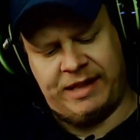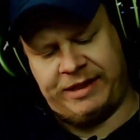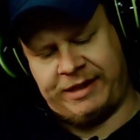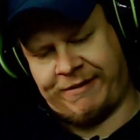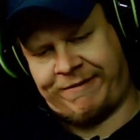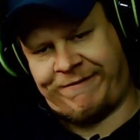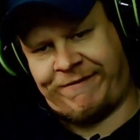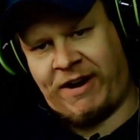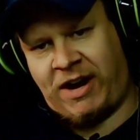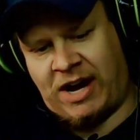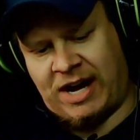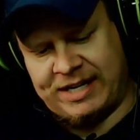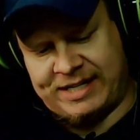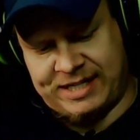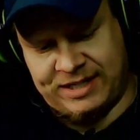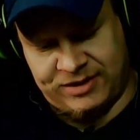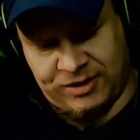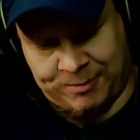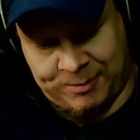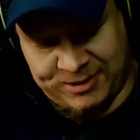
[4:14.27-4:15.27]
font
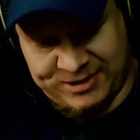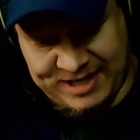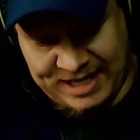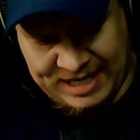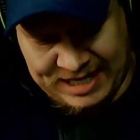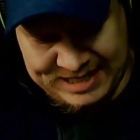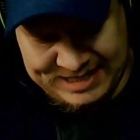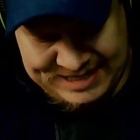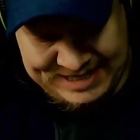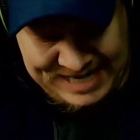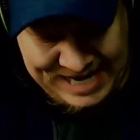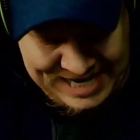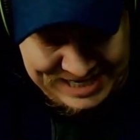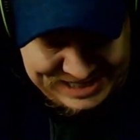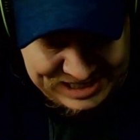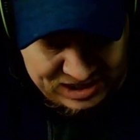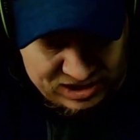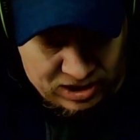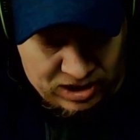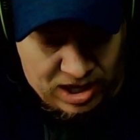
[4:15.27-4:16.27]
is almost like a
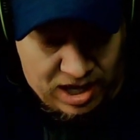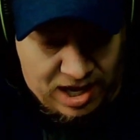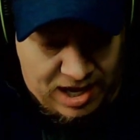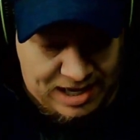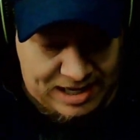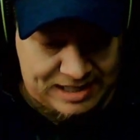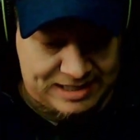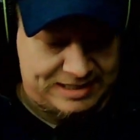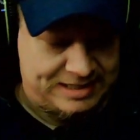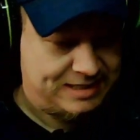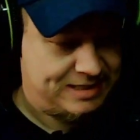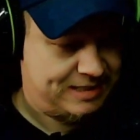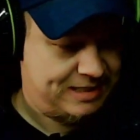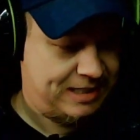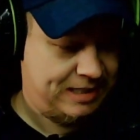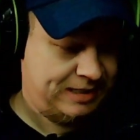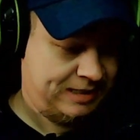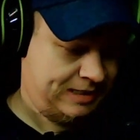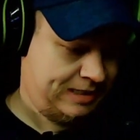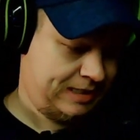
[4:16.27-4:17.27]
Santa Claus
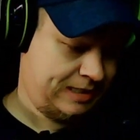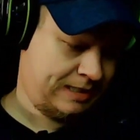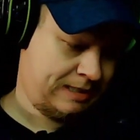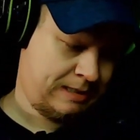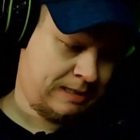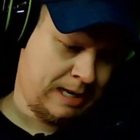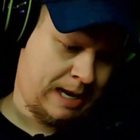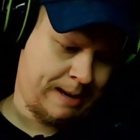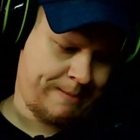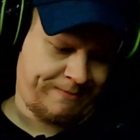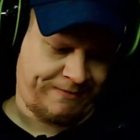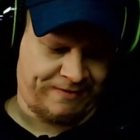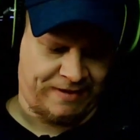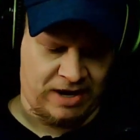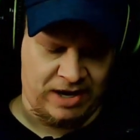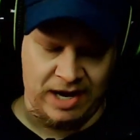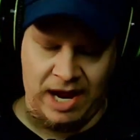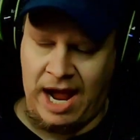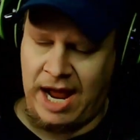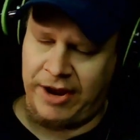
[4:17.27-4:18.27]
type font.
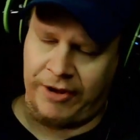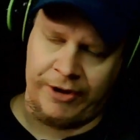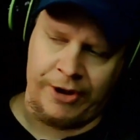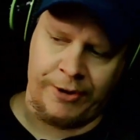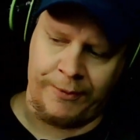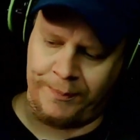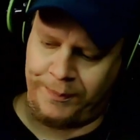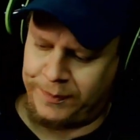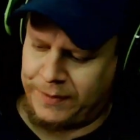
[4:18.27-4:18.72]
I don't know.